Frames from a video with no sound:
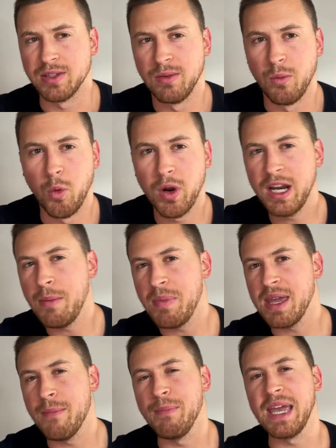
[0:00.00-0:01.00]
Wouldn't it
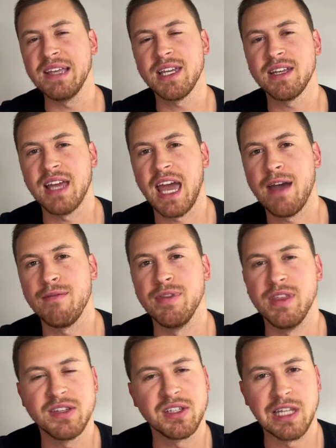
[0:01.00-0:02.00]
be amazing to have
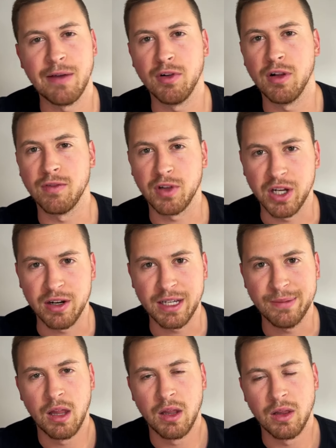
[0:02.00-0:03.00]
this level of clarity?